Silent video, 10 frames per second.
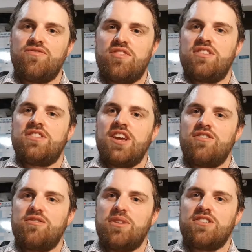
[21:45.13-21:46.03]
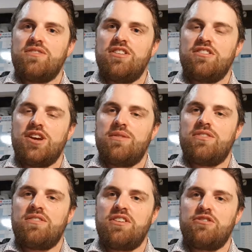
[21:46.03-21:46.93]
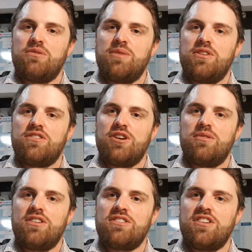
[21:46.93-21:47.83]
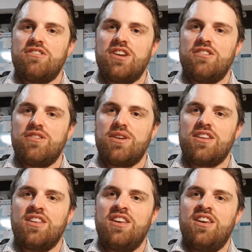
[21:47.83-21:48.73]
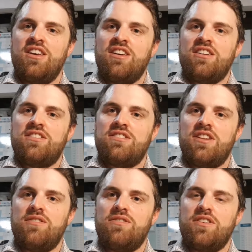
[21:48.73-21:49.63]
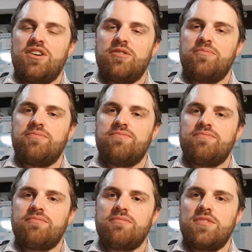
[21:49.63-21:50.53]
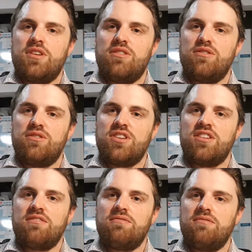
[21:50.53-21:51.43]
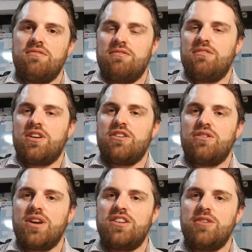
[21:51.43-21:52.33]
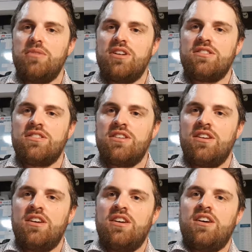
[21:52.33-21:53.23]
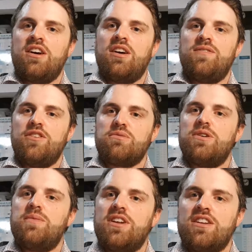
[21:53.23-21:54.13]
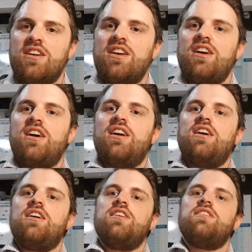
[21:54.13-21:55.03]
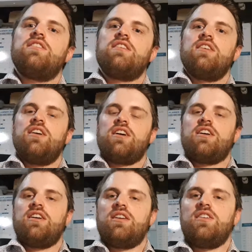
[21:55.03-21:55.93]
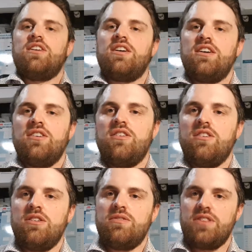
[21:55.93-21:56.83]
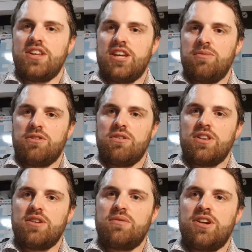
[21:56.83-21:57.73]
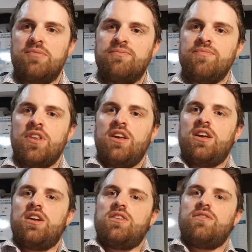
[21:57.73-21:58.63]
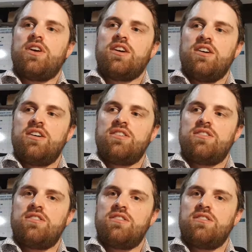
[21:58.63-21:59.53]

saved myself a lot of time. If I've got a 20 minute timer and I start daydreaming, instead of losing, 18 minutes, I've lost 1 minute. And I can hopefully keep going that way. And if I can't